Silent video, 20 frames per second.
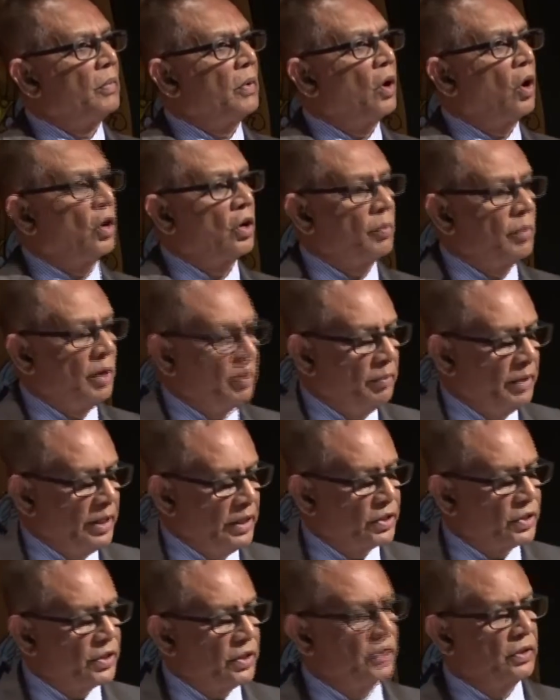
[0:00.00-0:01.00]
Honorable
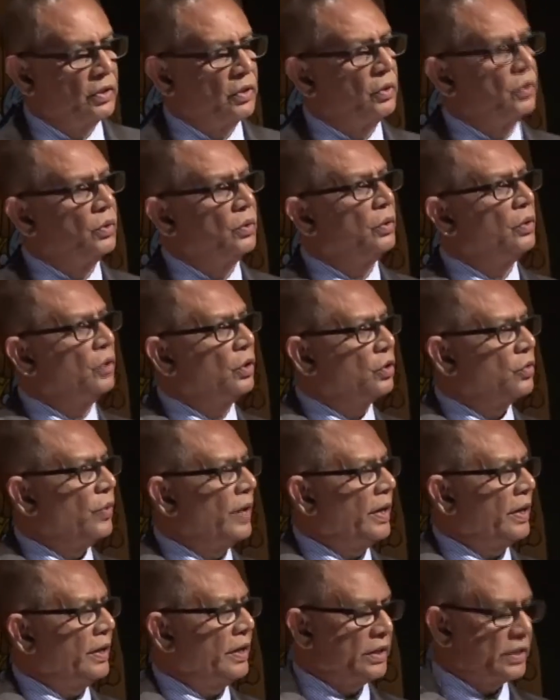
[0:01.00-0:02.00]
Minister to those
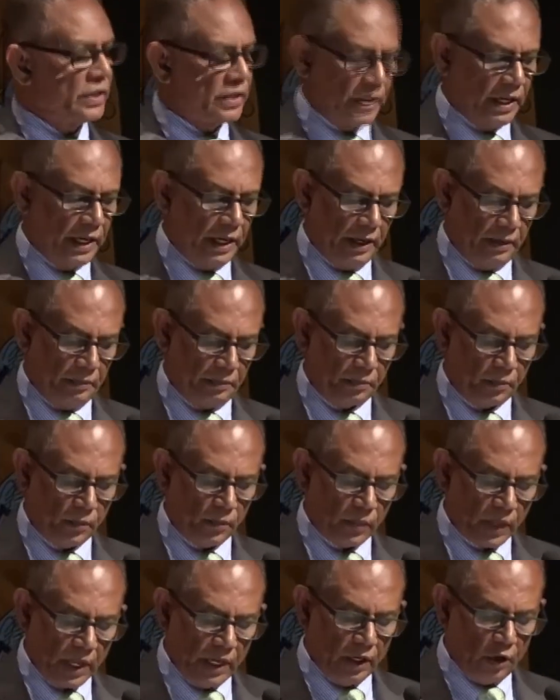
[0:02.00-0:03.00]
various
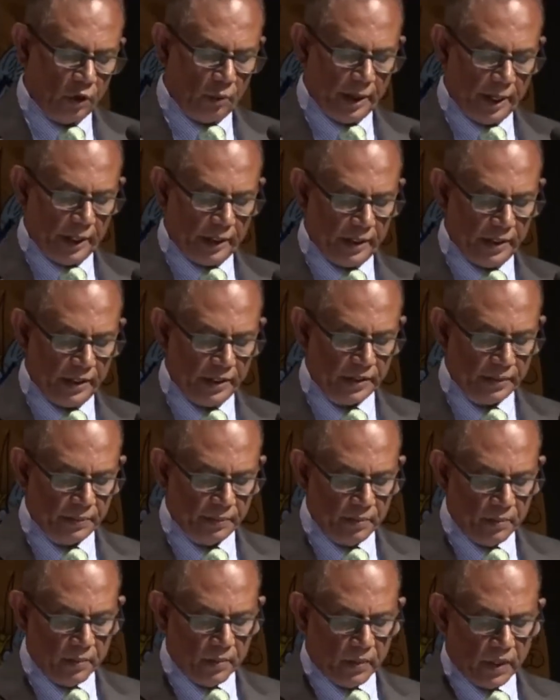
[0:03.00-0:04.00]
incubators,
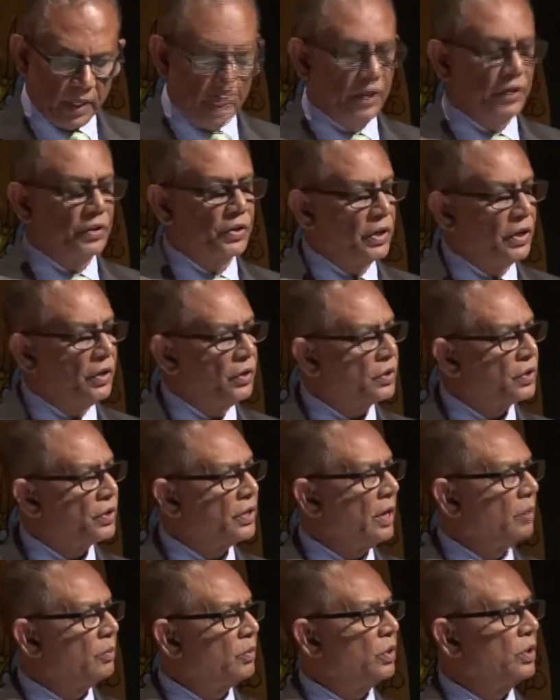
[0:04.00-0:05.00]
introduce
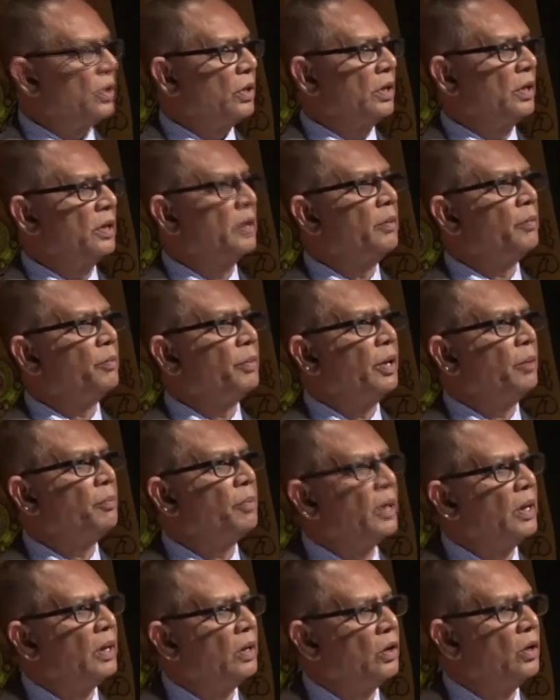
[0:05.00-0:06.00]
them to the
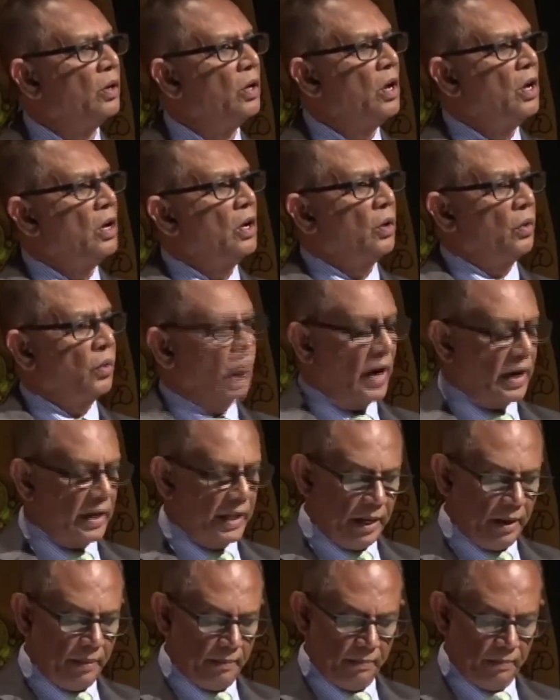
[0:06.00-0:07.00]
people who run
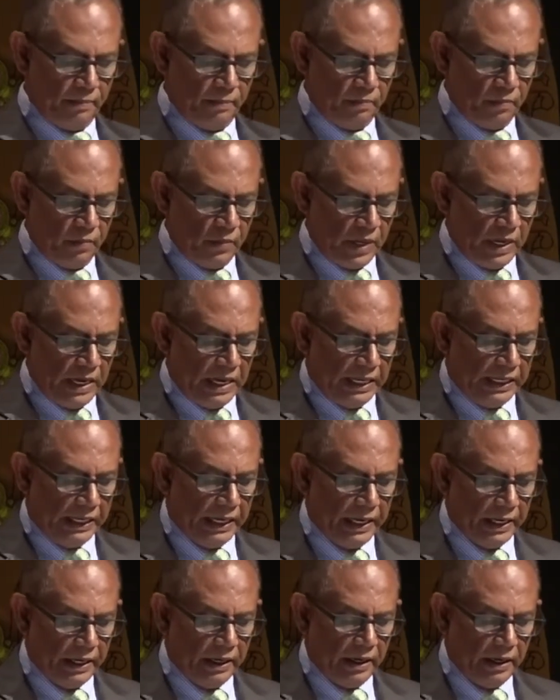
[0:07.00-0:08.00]
them,
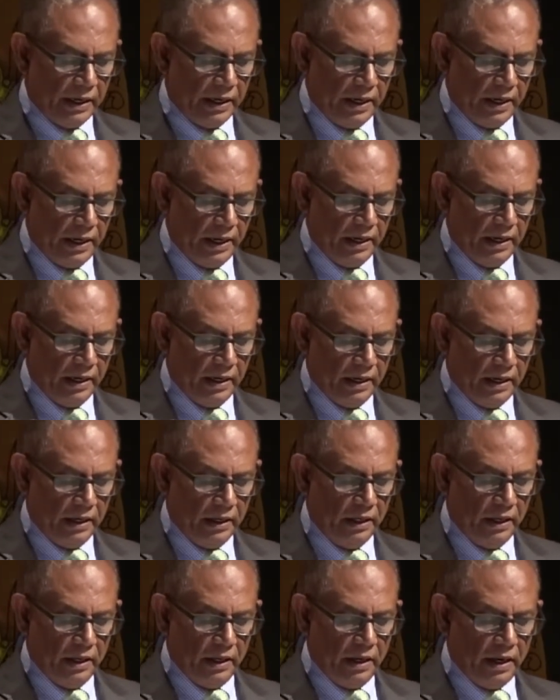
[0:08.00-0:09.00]
get
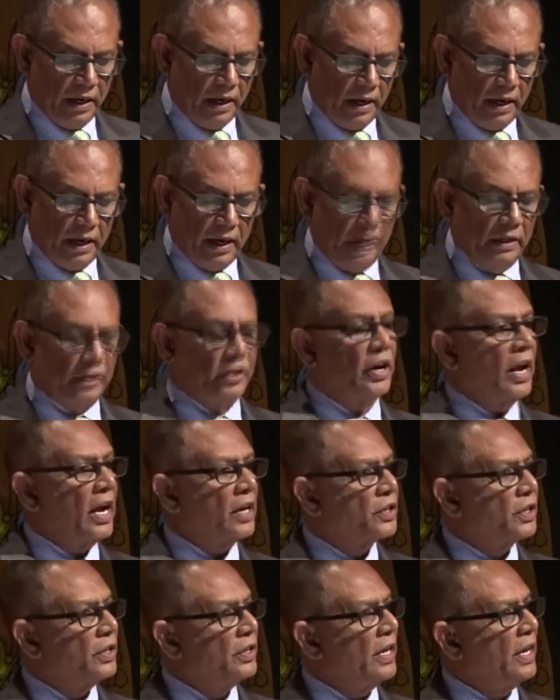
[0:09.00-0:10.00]
an
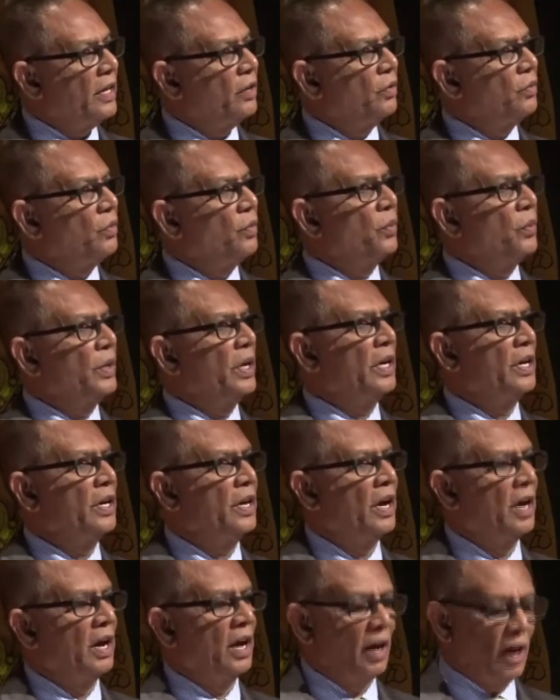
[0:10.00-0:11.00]
introduction, and
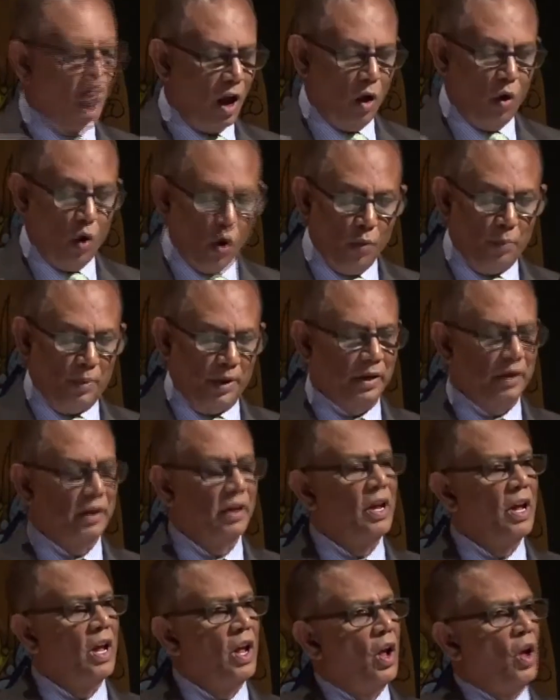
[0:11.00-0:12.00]
we are hoping
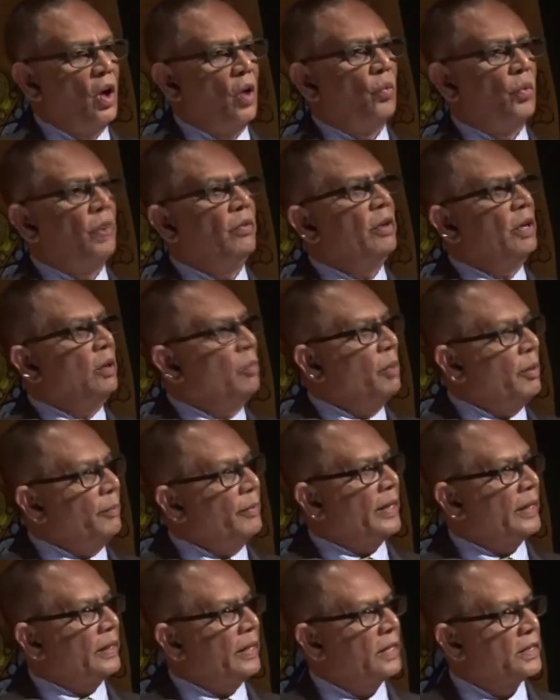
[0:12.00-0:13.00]
we will
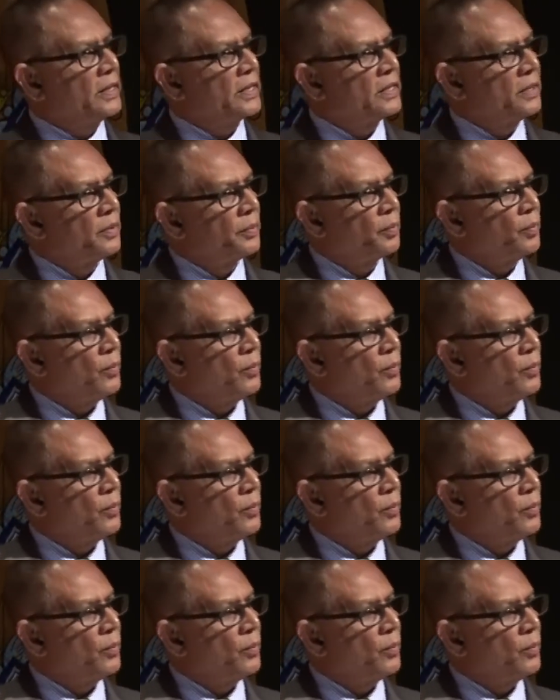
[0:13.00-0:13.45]
mimic this